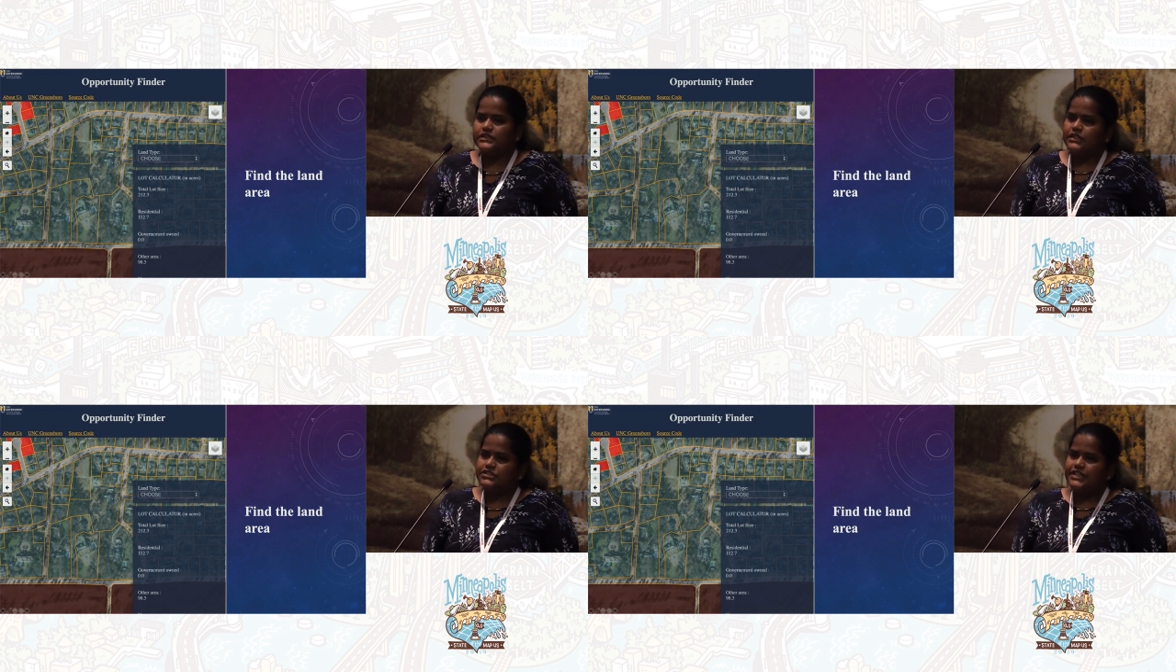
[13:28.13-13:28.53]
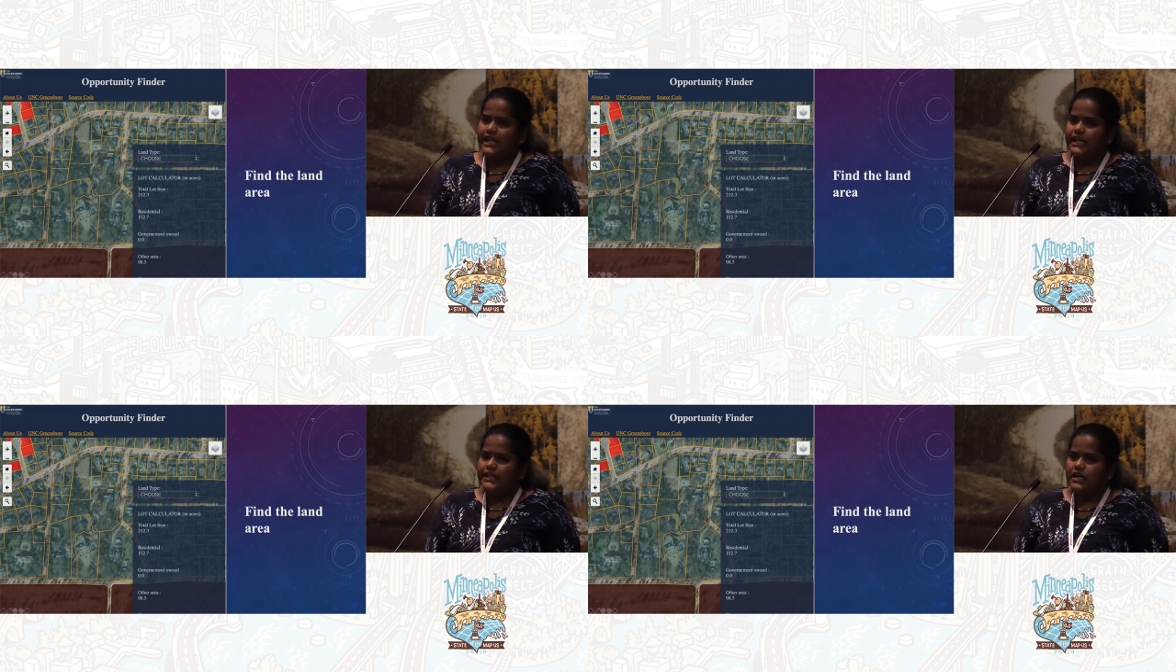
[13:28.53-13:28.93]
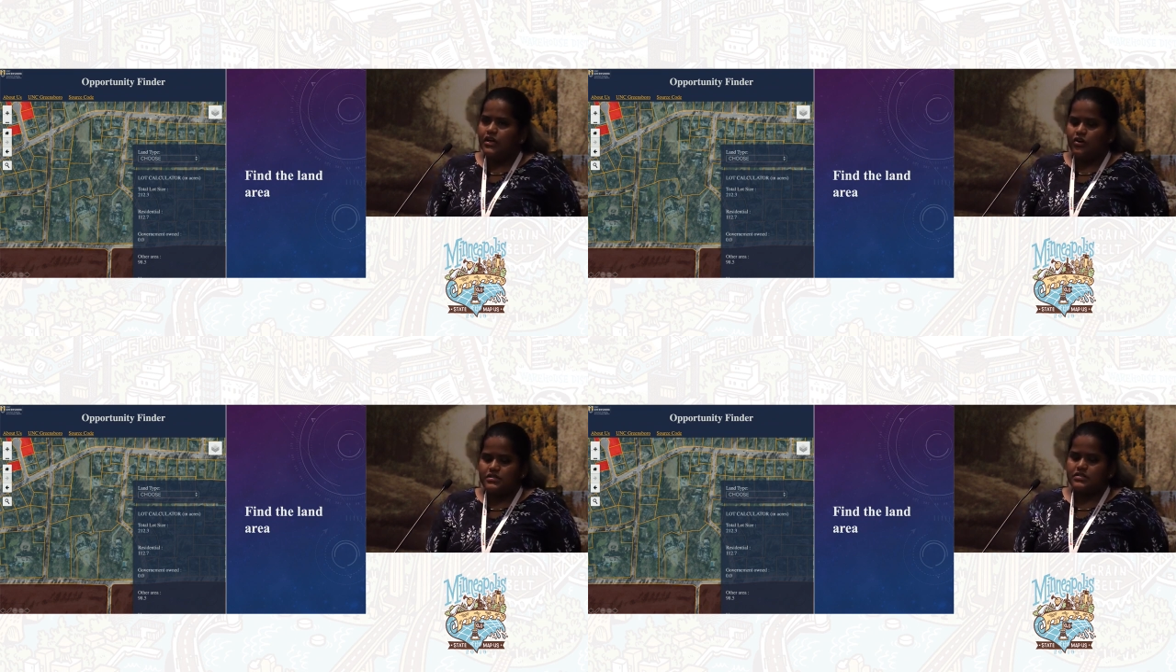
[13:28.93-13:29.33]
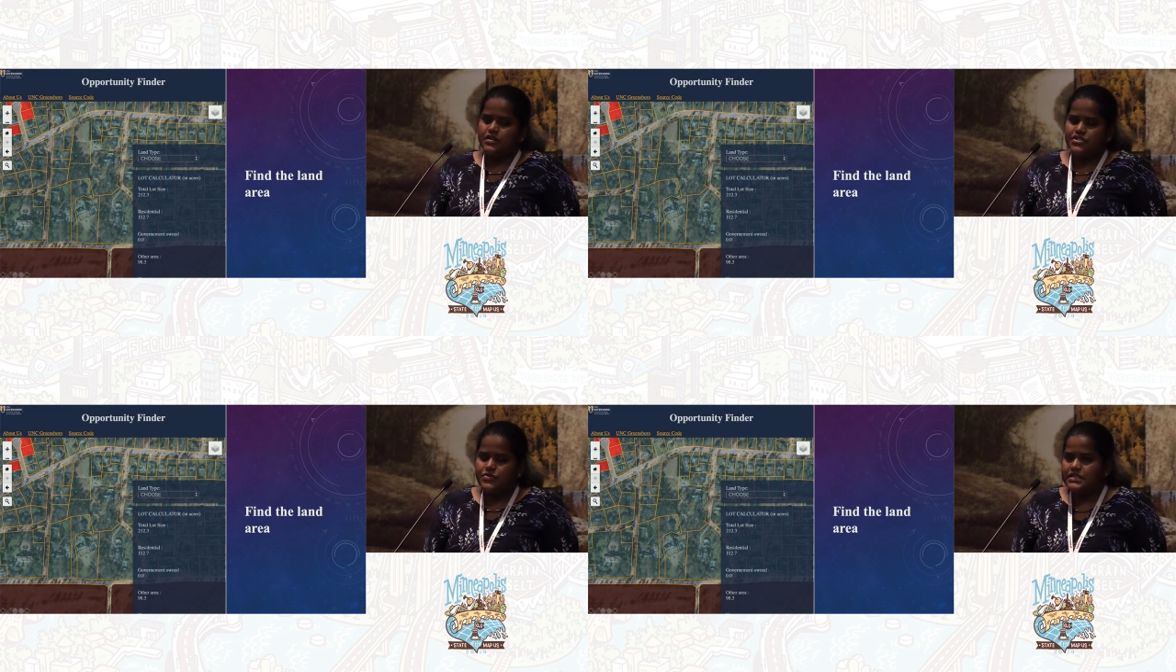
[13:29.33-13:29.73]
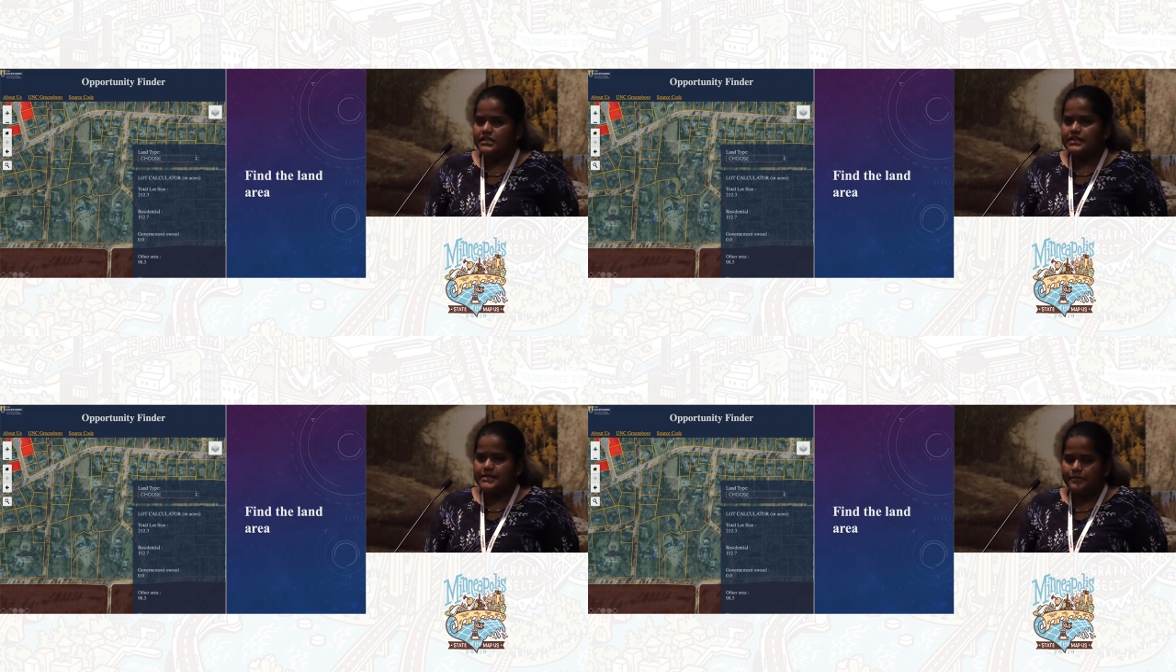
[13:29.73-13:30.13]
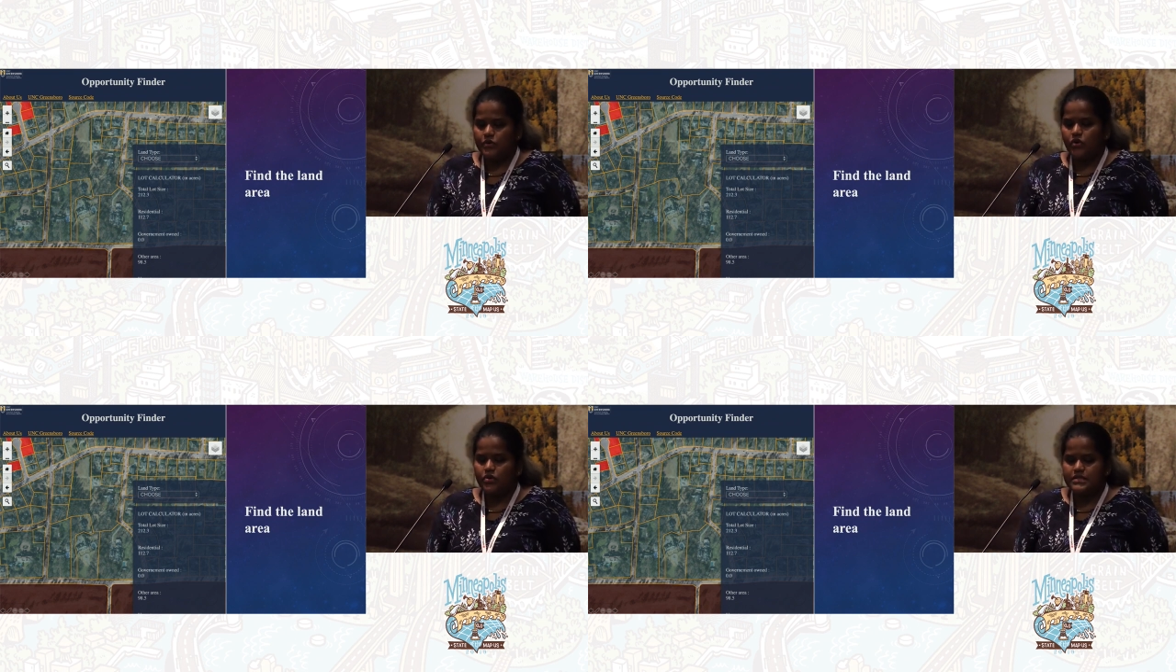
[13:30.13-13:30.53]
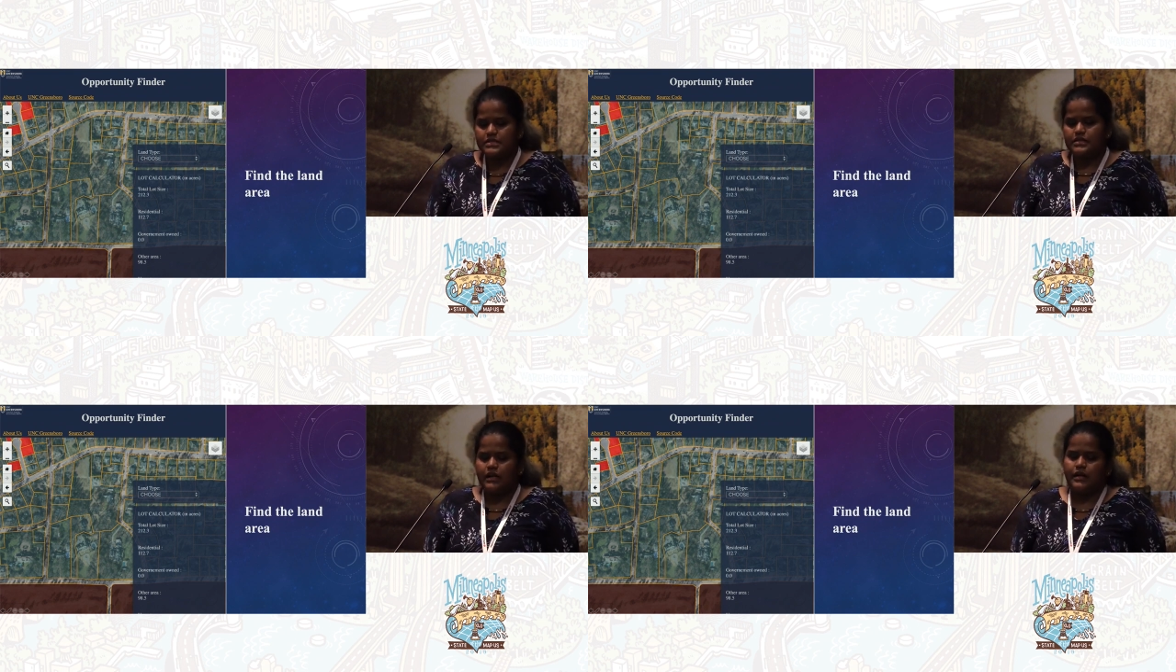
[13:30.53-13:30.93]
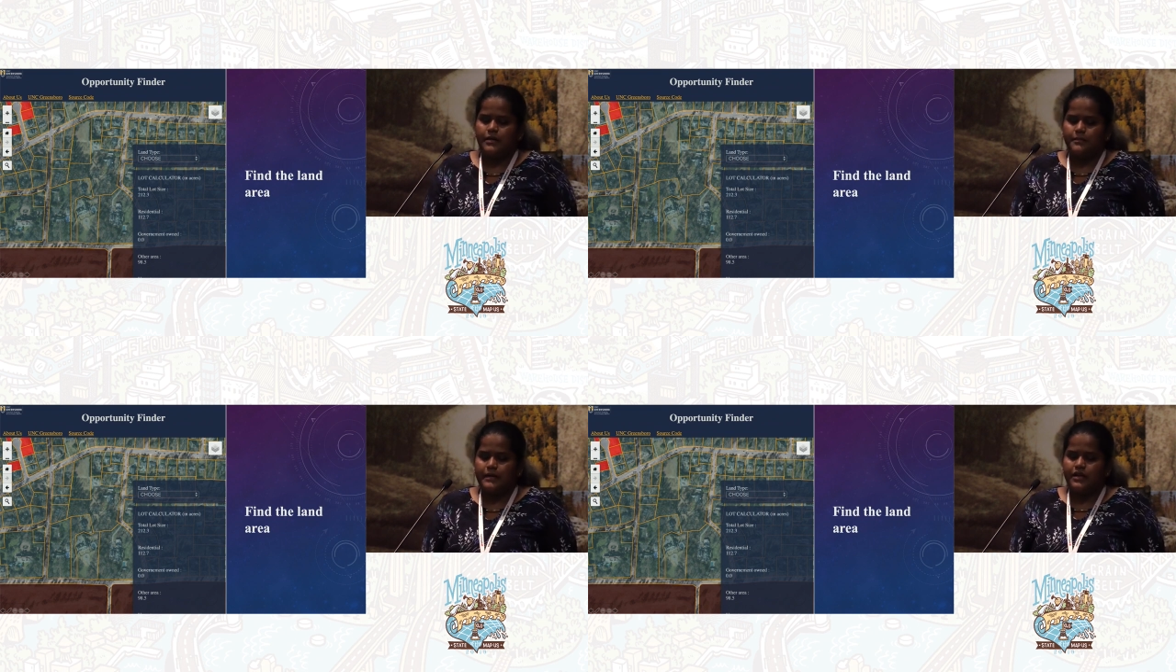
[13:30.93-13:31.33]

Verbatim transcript: search the area or search using the zip codes um,